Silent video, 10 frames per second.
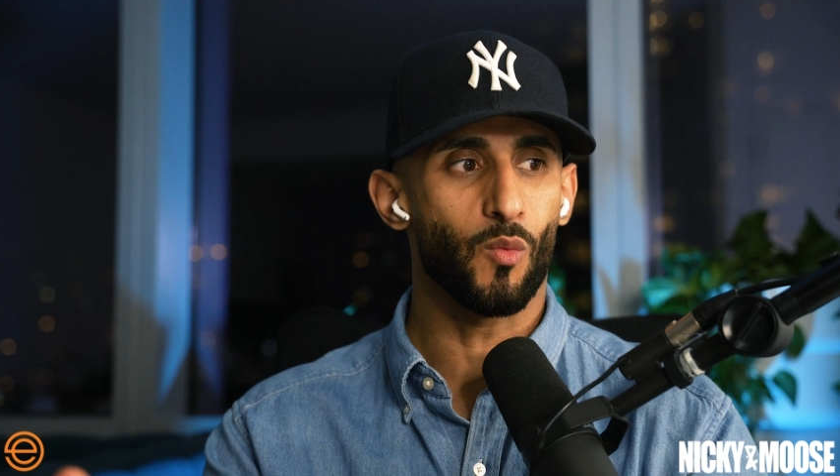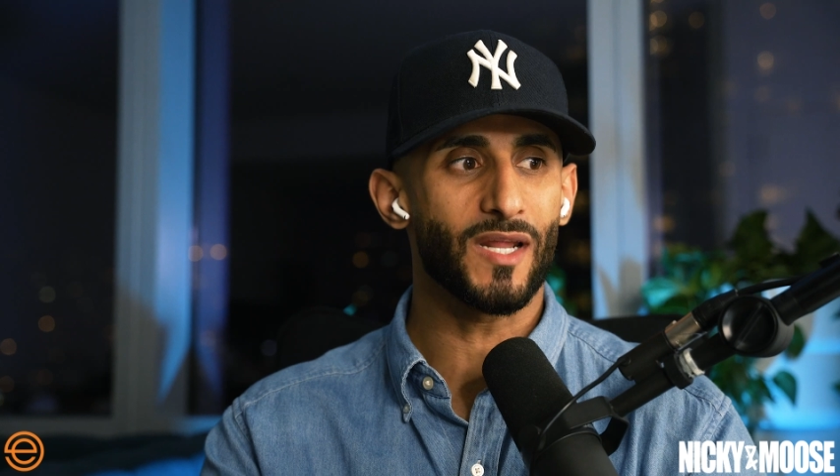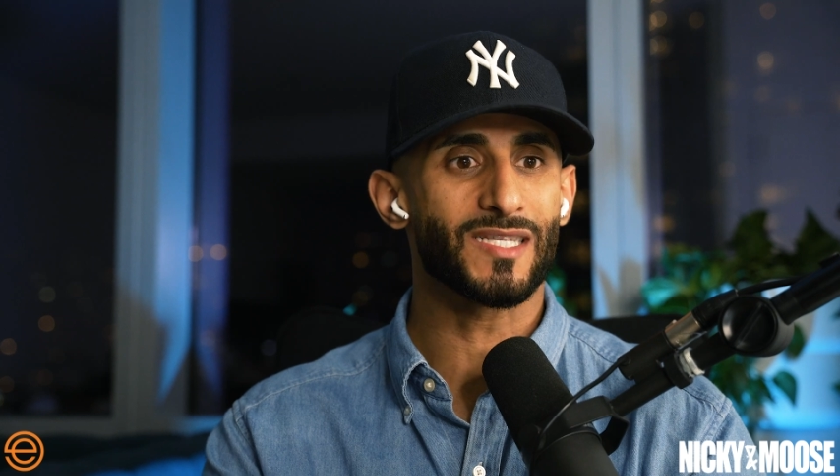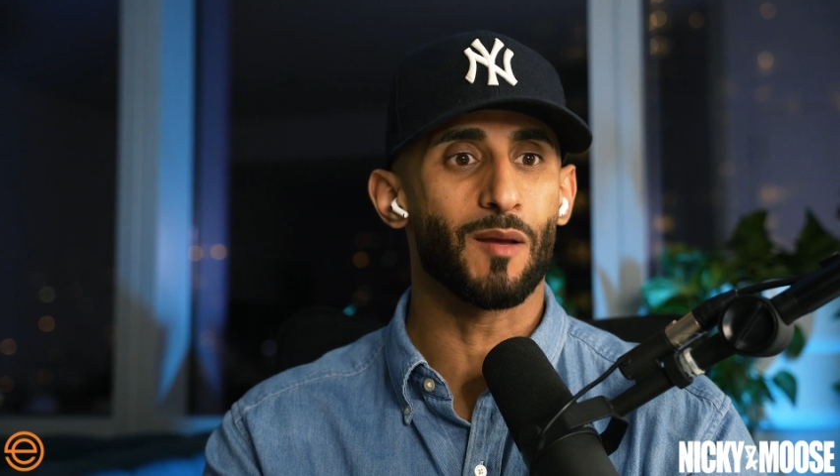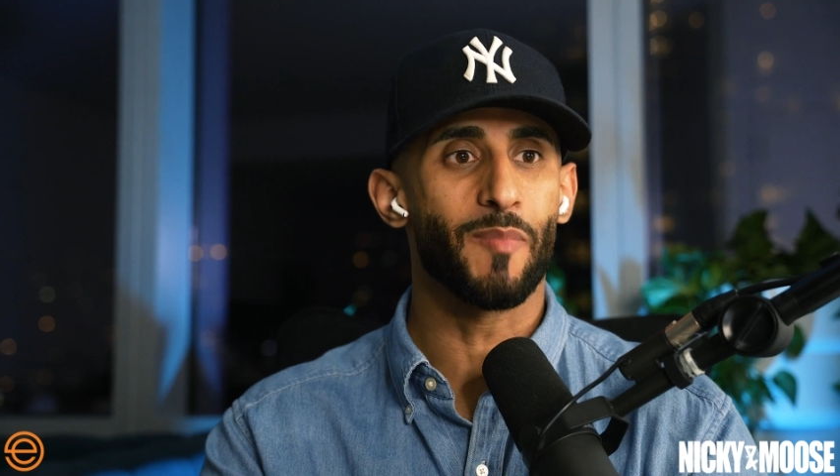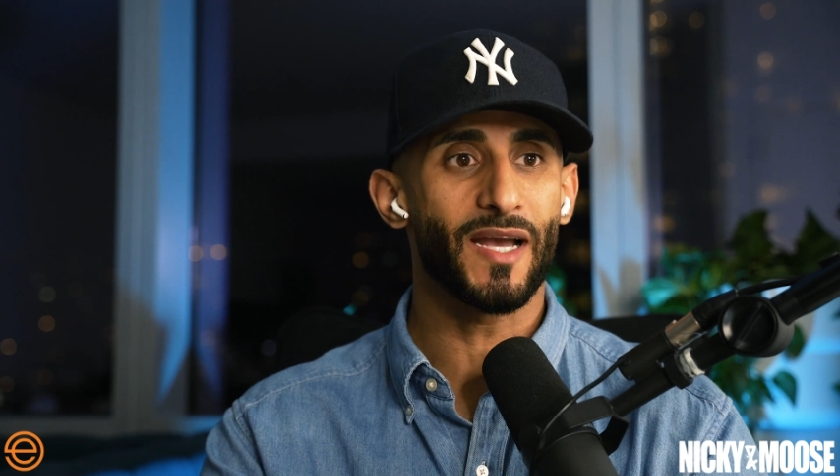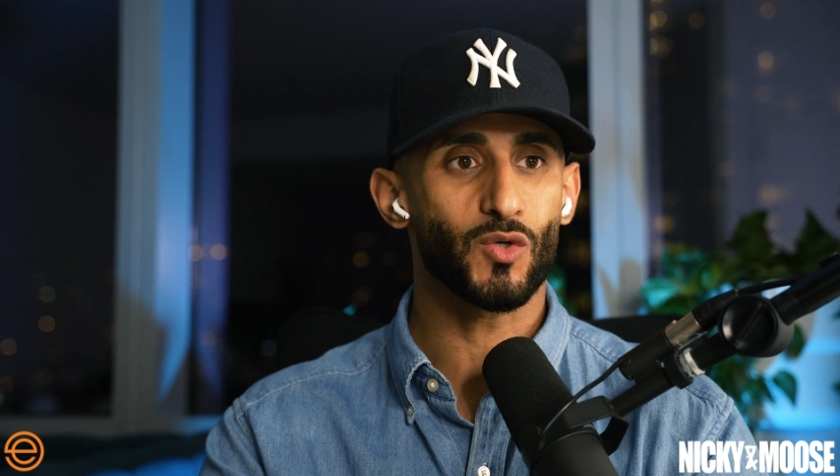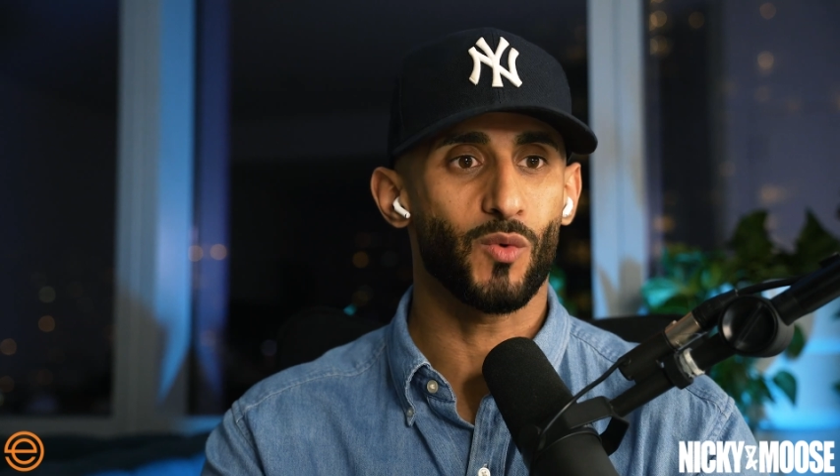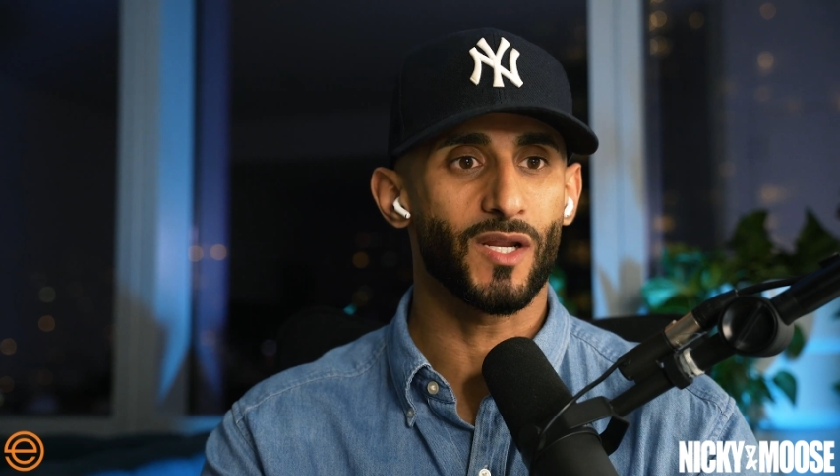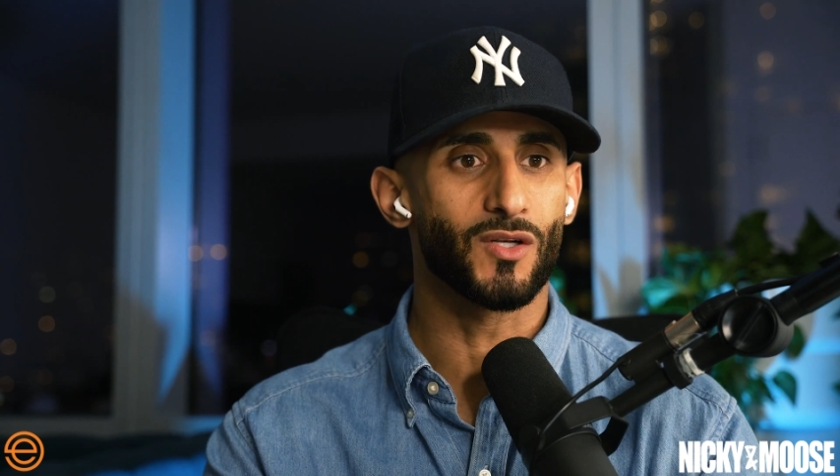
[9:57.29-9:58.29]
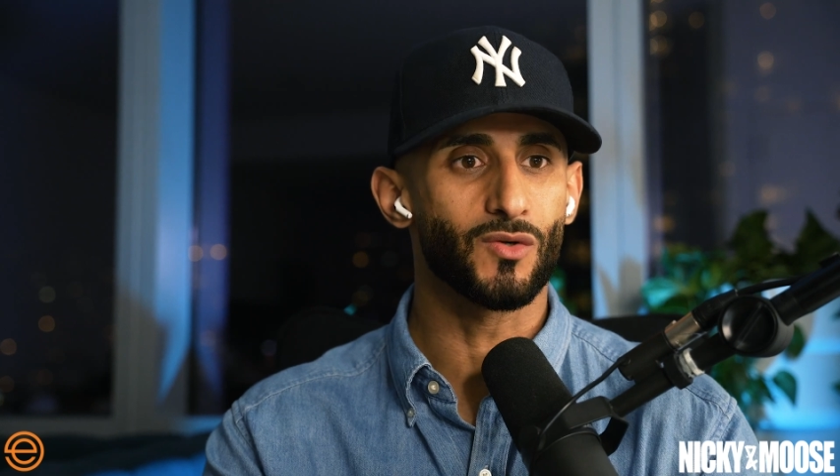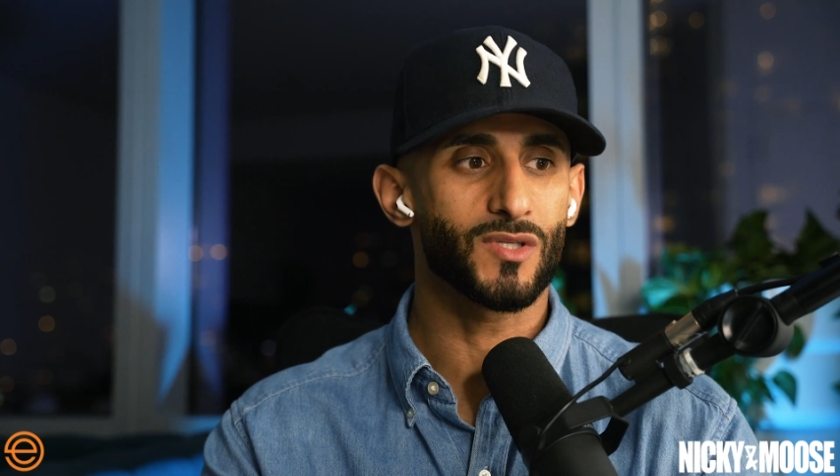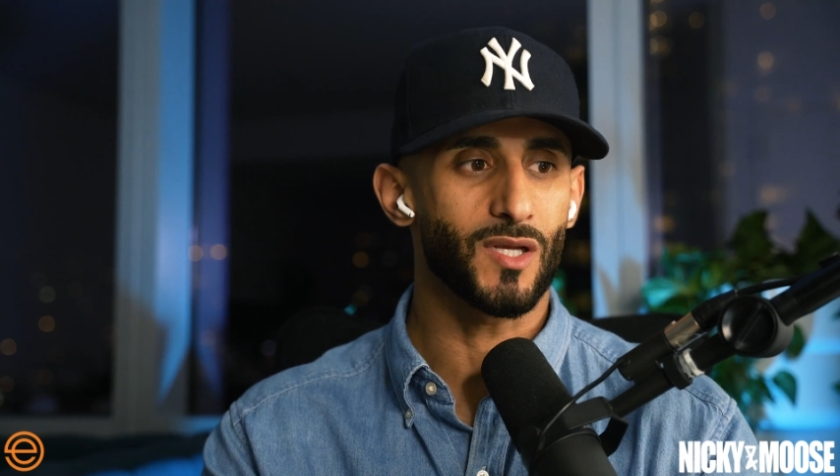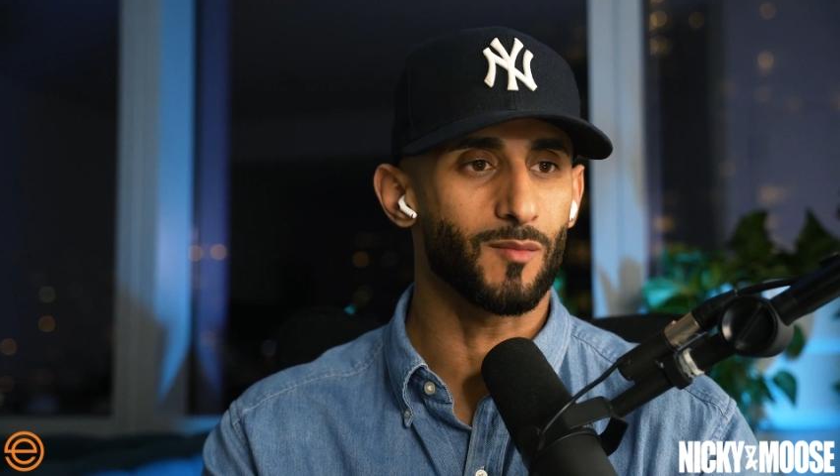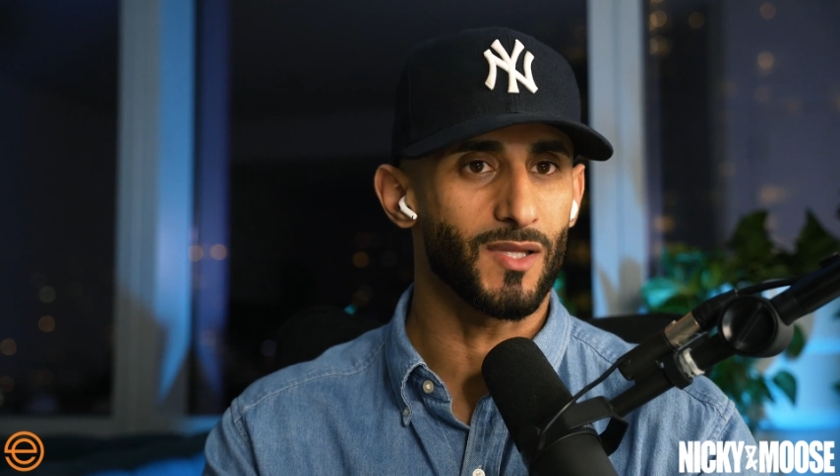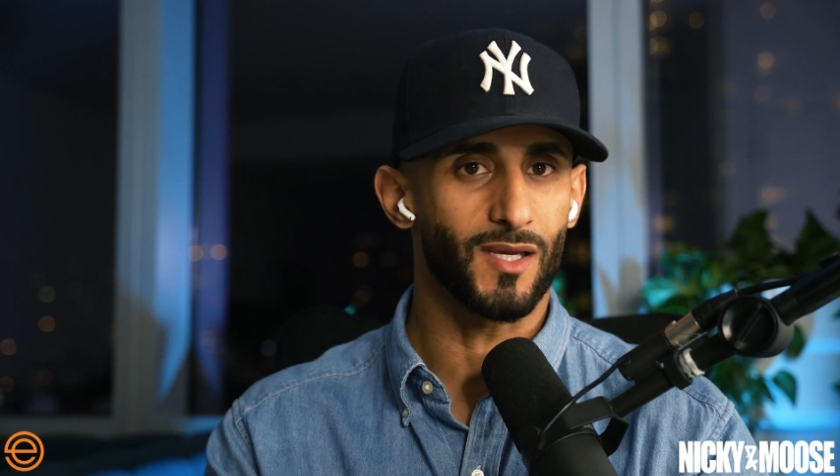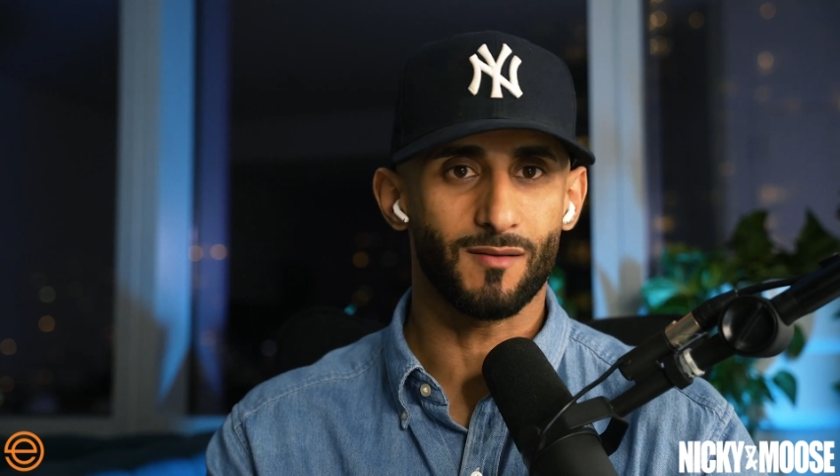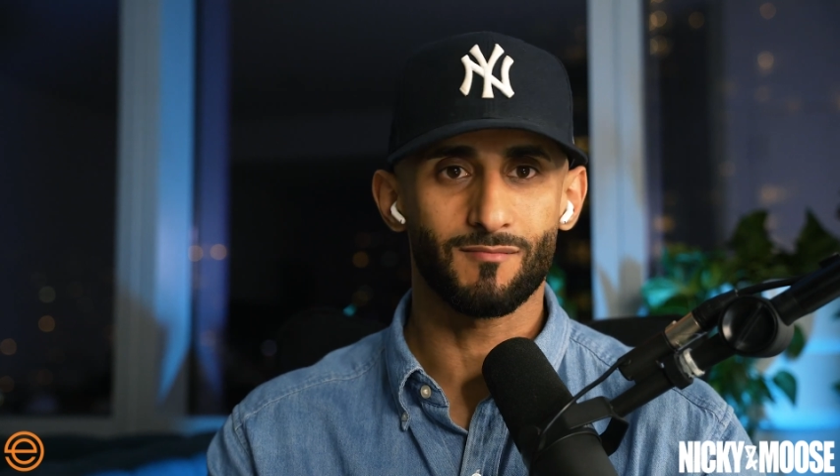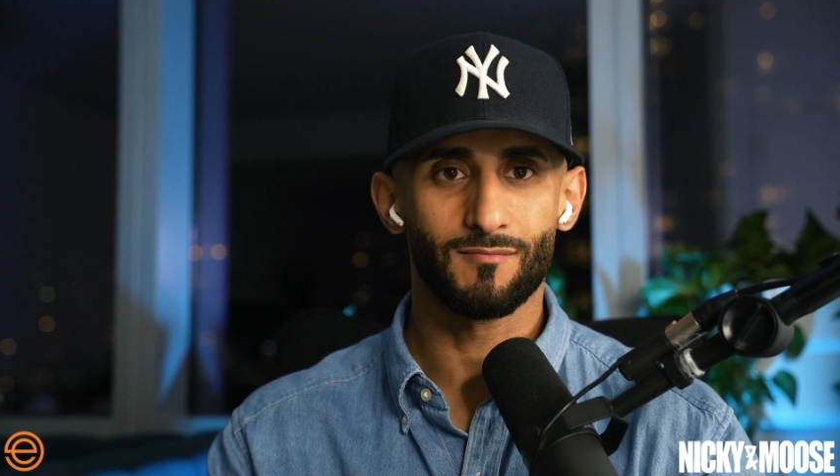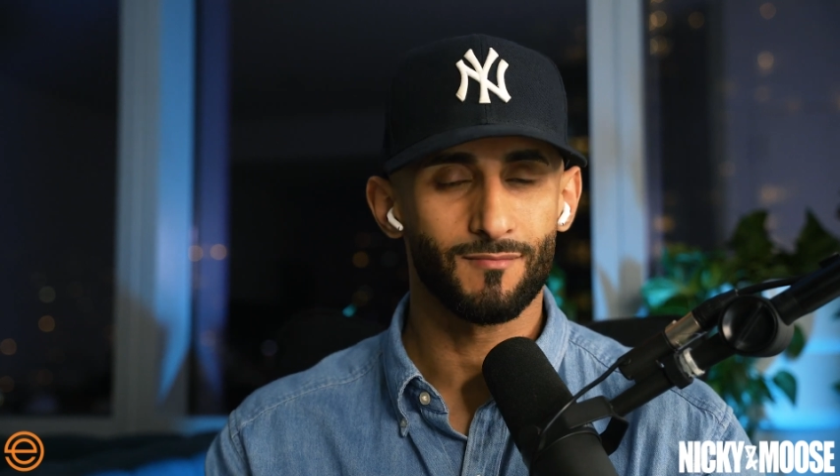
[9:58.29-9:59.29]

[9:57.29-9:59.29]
what is the best way to do something,